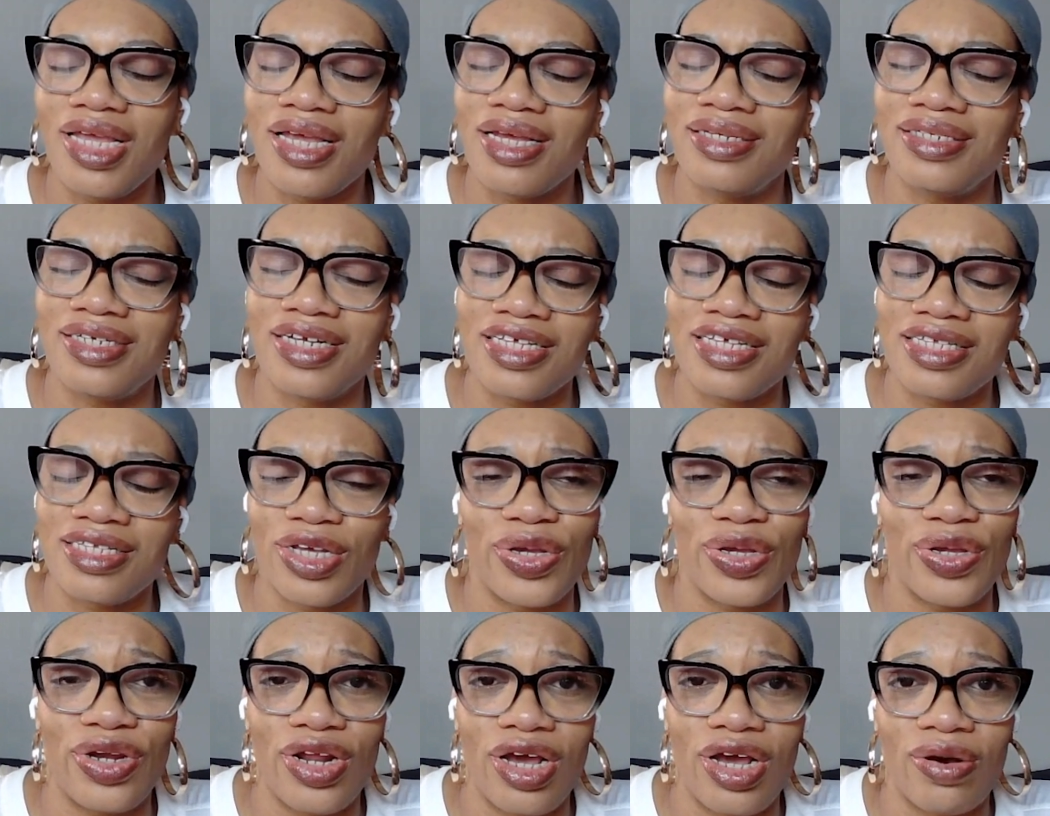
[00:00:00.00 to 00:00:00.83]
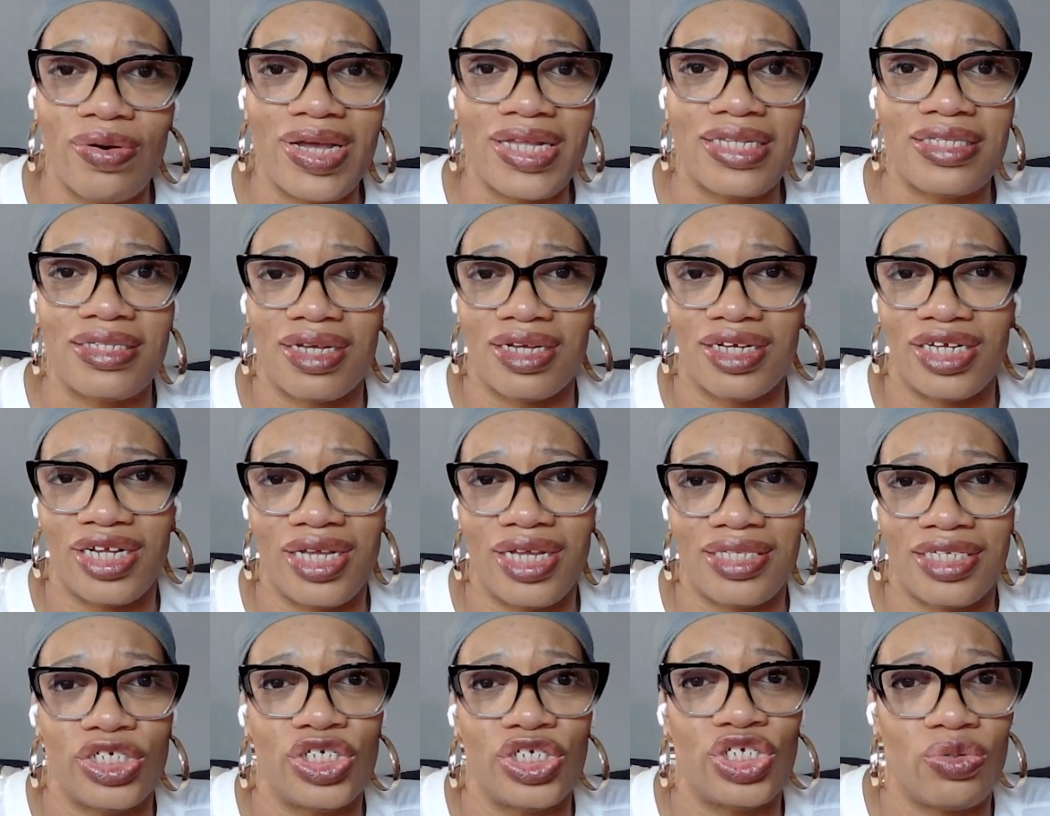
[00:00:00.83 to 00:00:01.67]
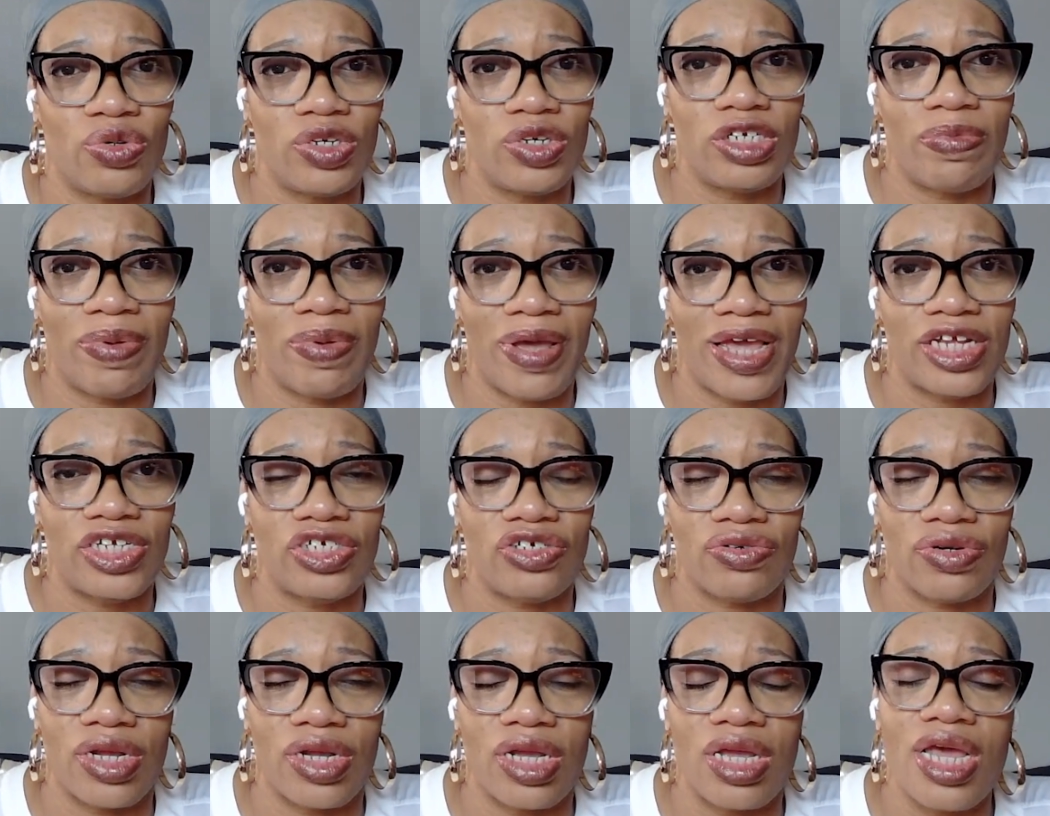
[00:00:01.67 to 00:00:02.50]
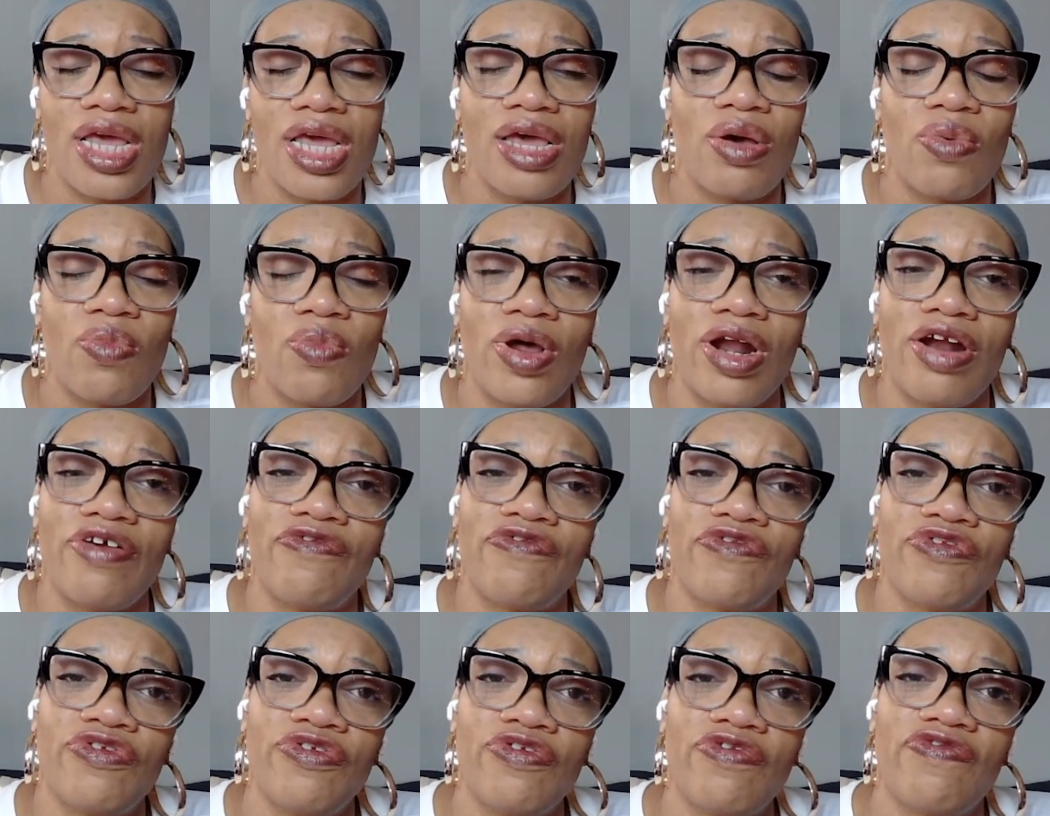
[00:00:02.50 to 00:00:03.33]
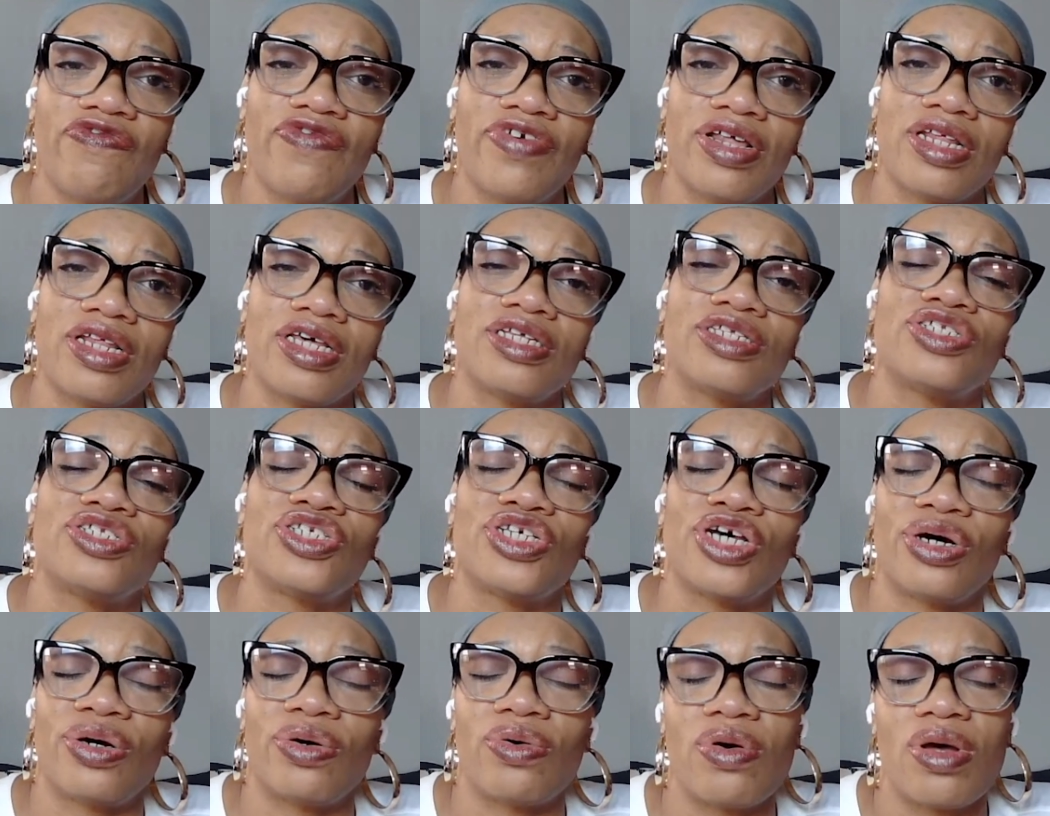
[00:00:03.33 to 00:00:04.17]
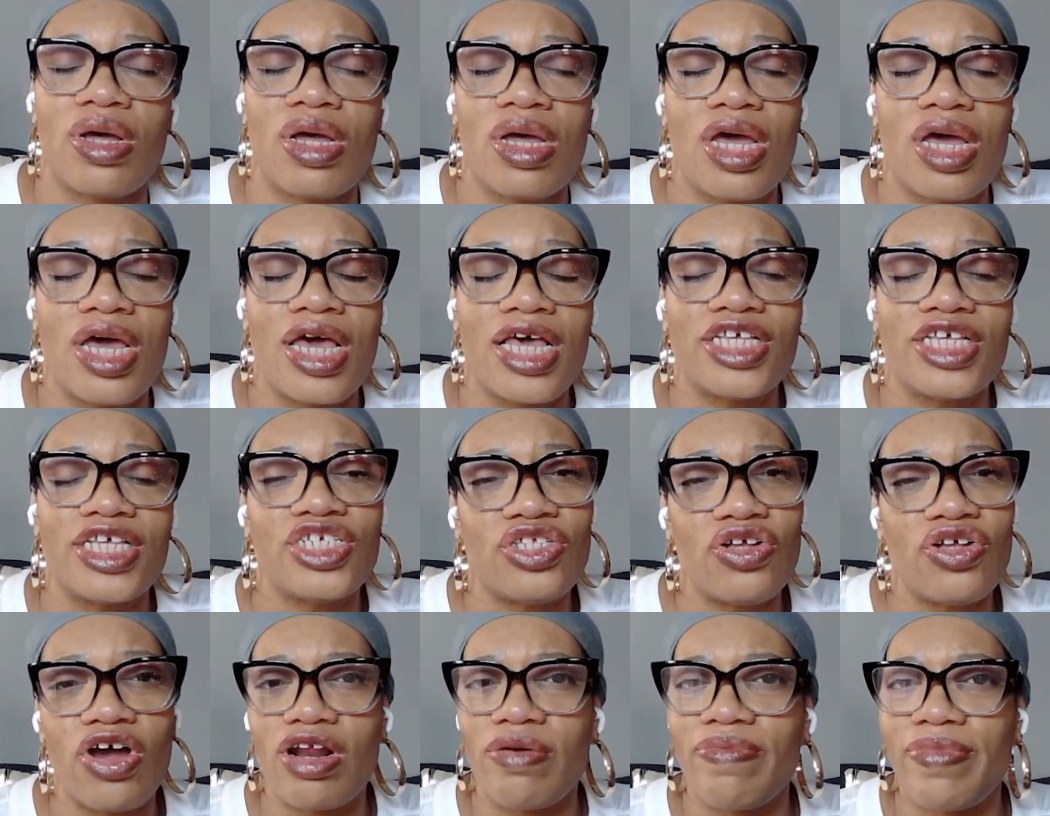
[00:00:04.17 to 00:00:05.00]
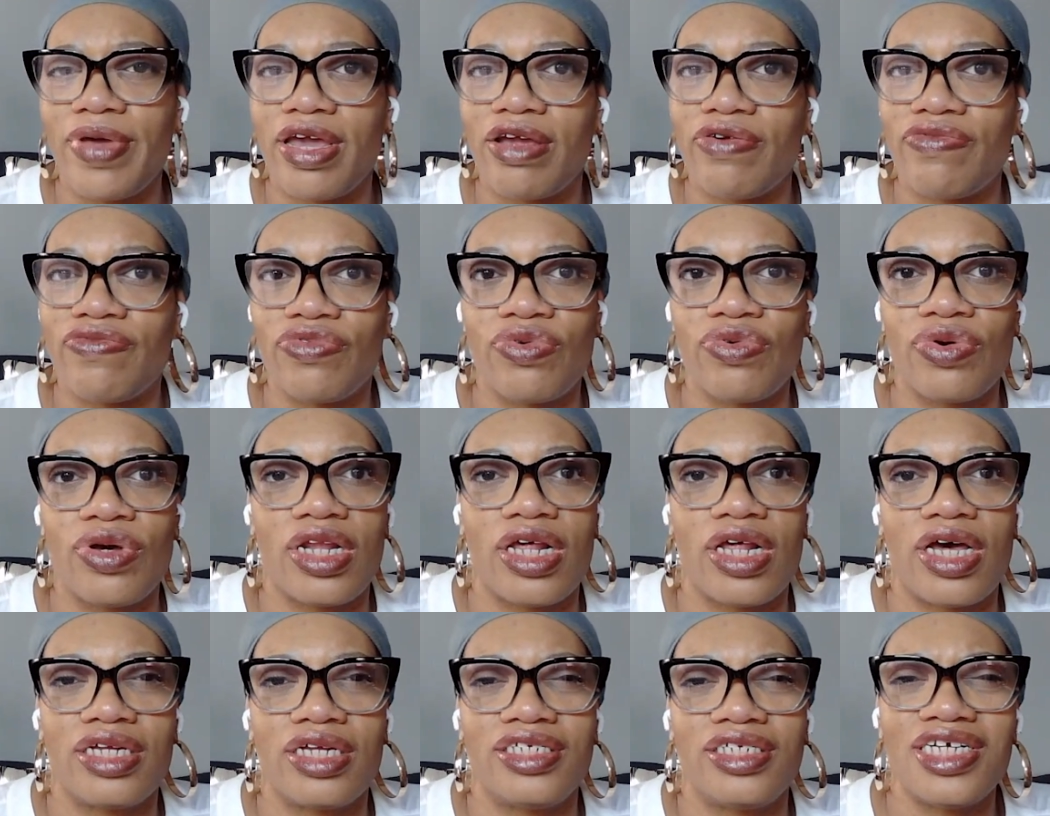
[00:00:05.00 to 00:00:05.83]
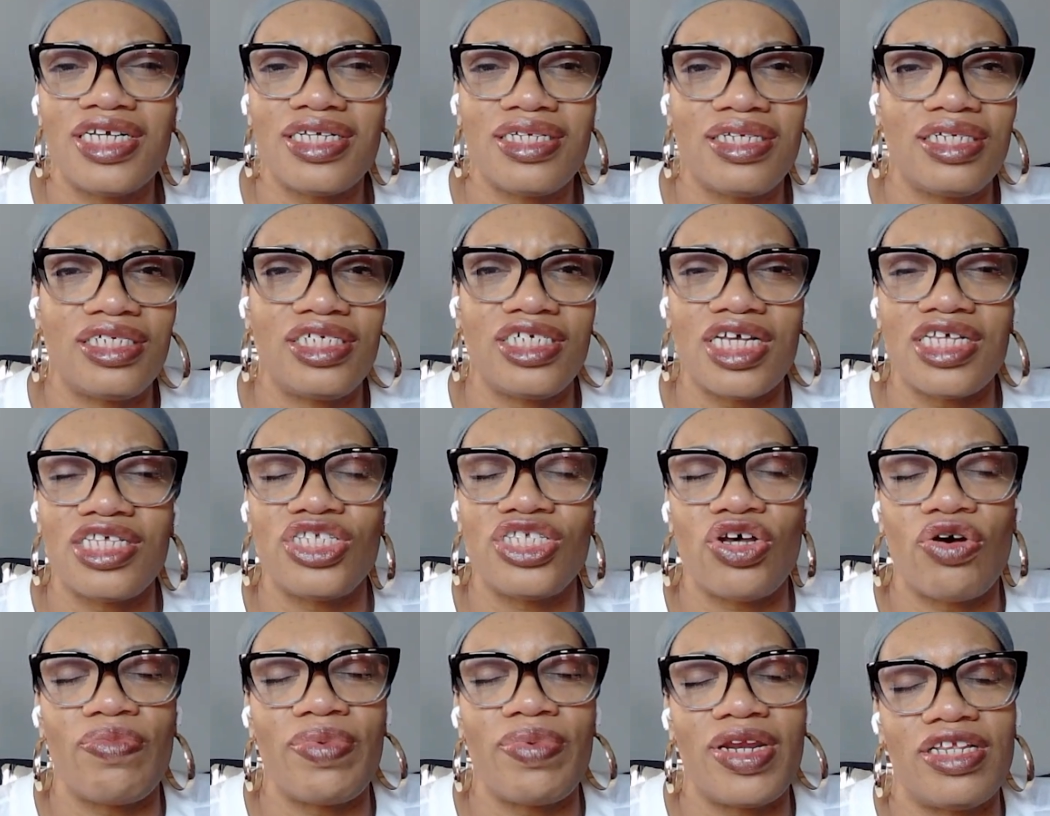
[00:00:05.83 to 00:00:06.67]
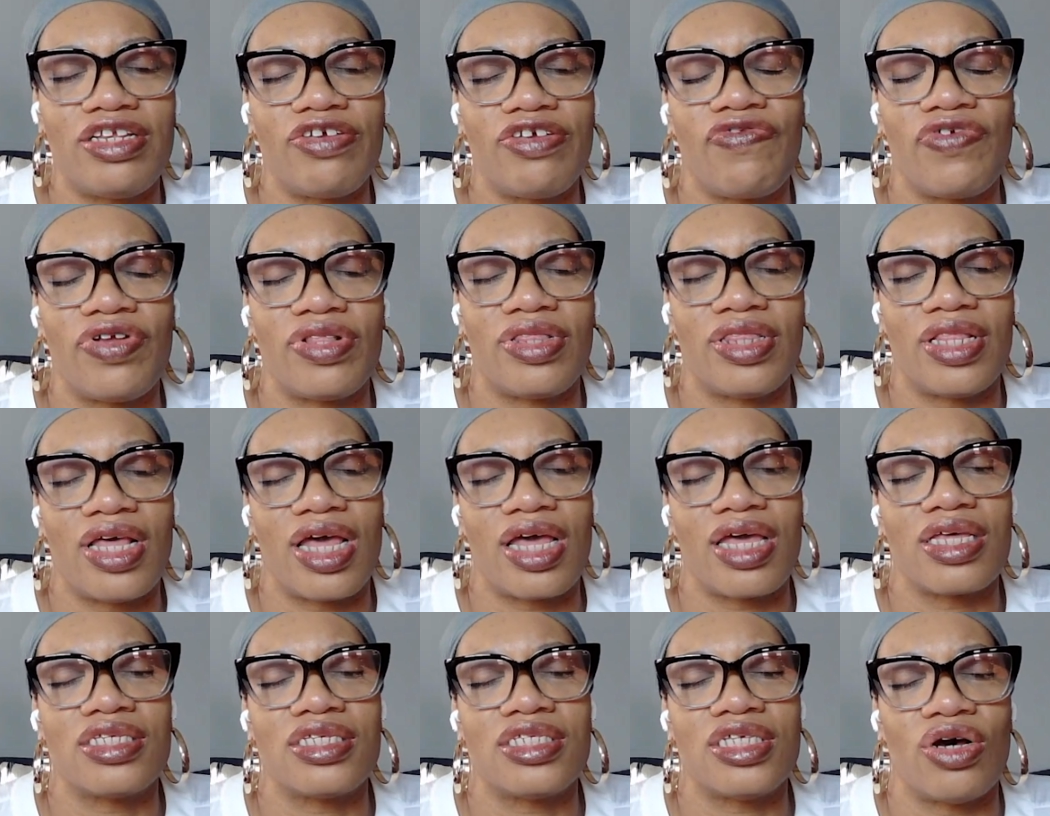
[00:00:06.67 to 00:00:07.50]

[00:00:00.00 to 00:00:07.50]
And just so you know, it's a it's a Jewish pastry with a fruit filling. So started making rugula, just just so many different things.